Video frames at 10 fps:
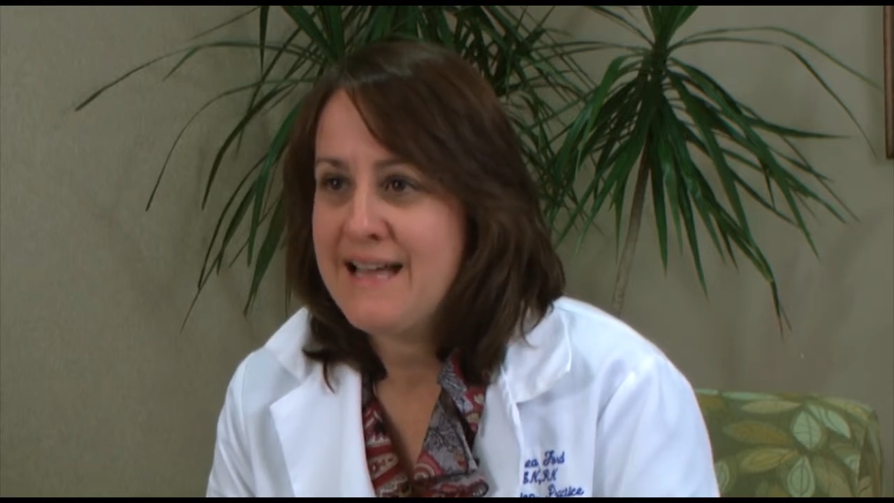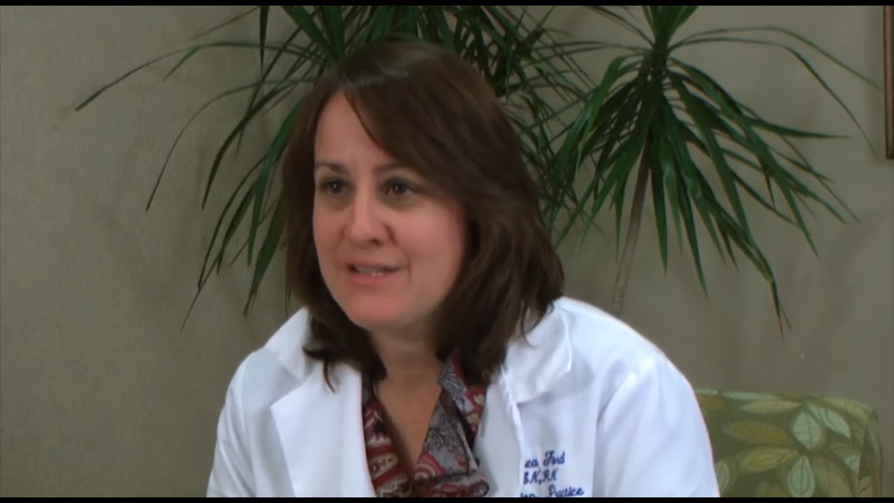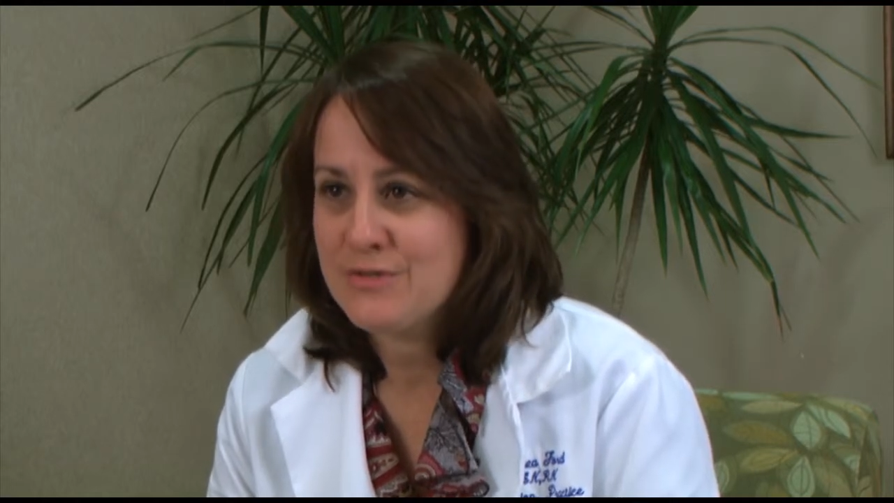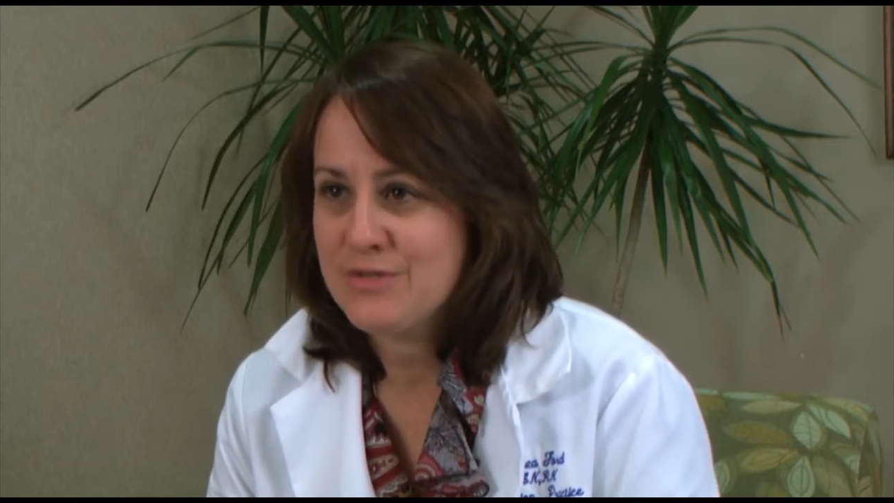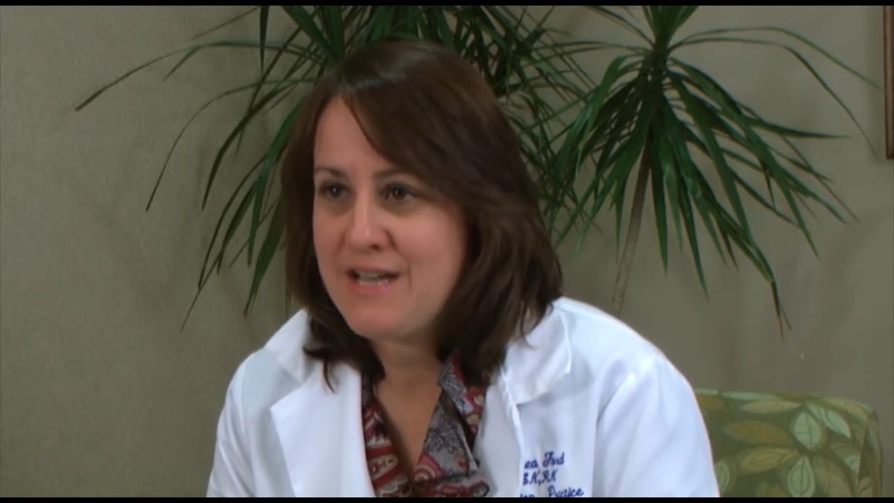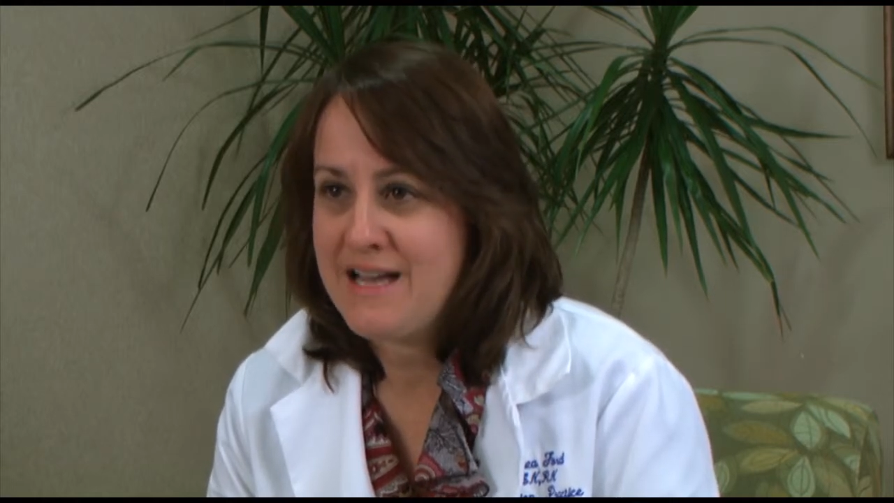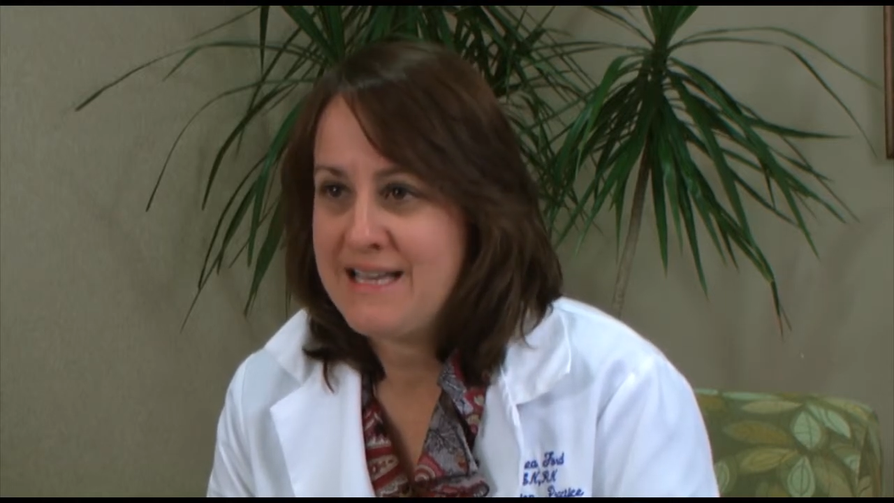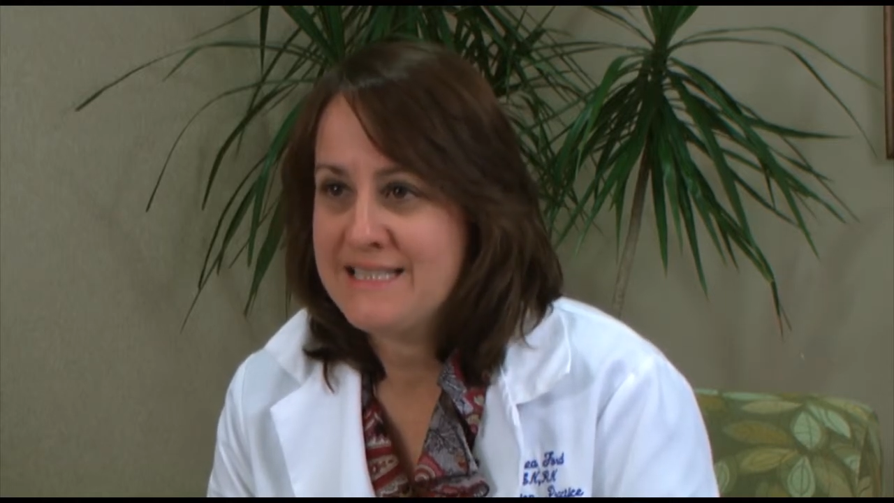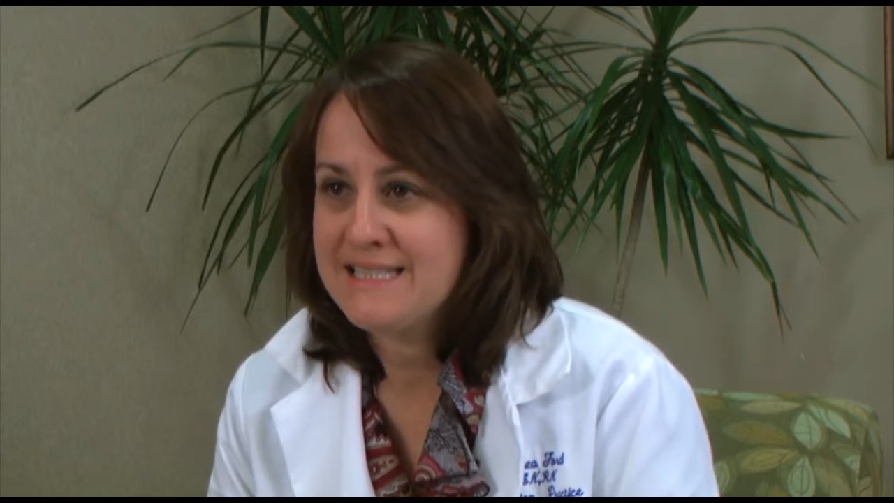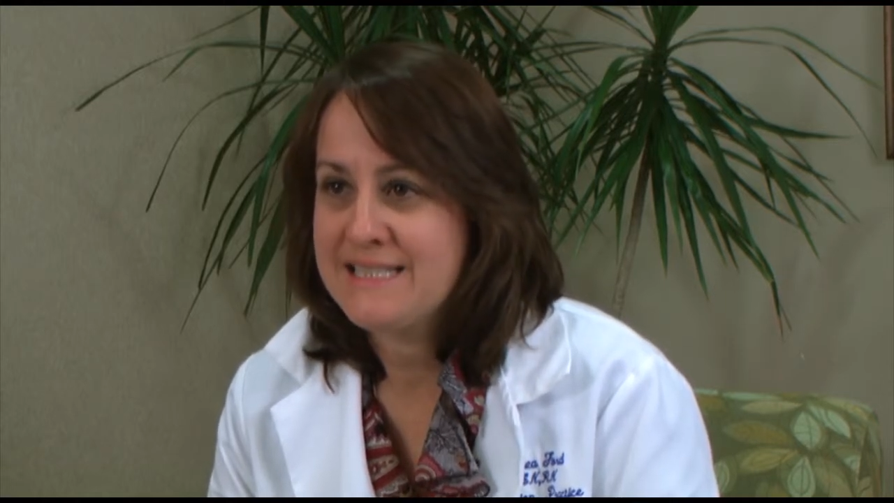
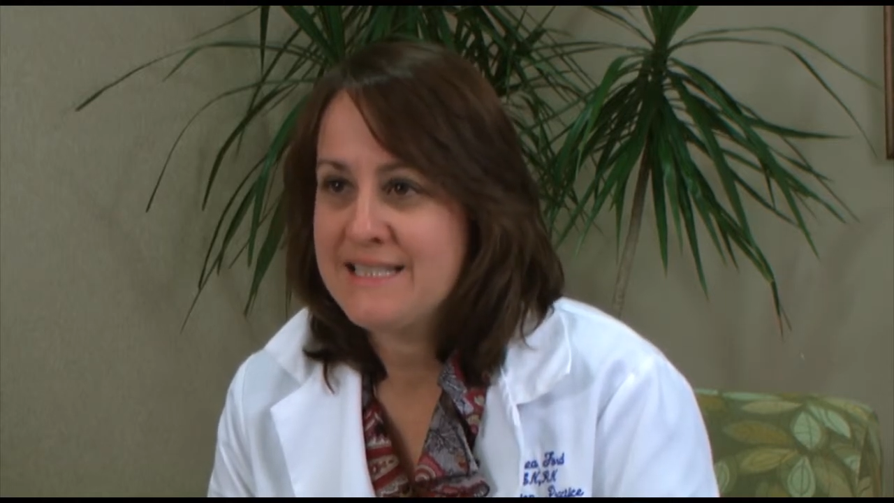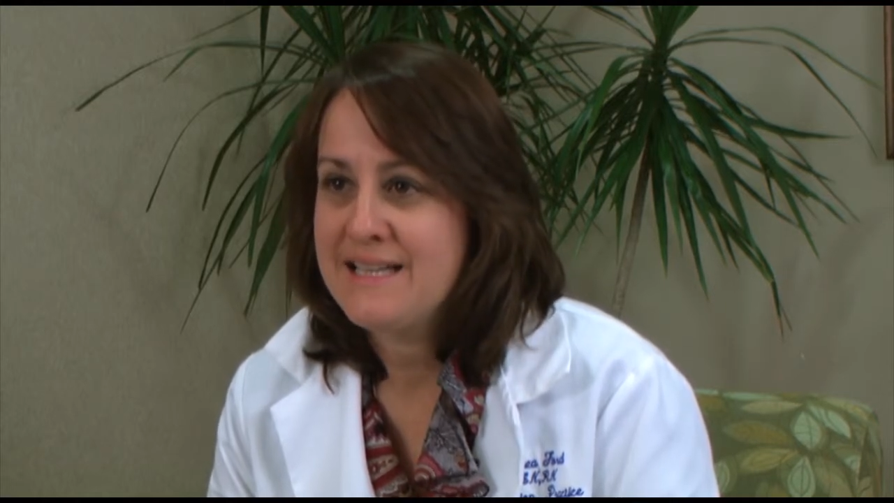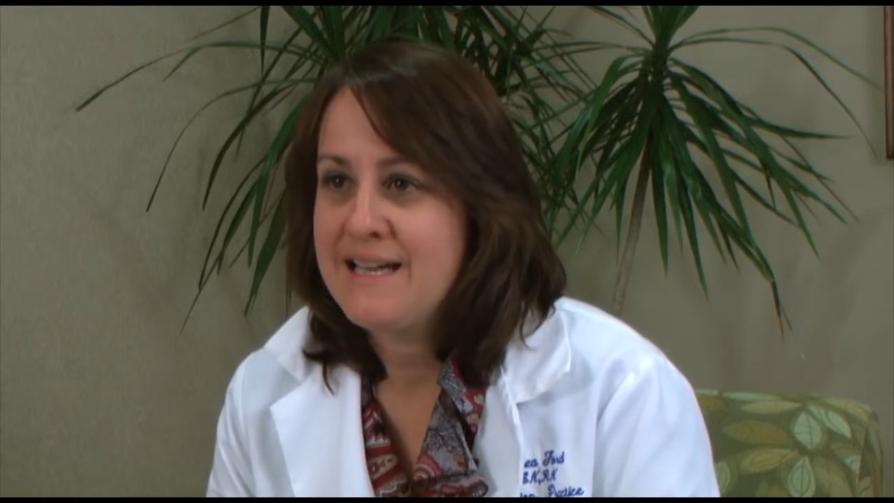exercise,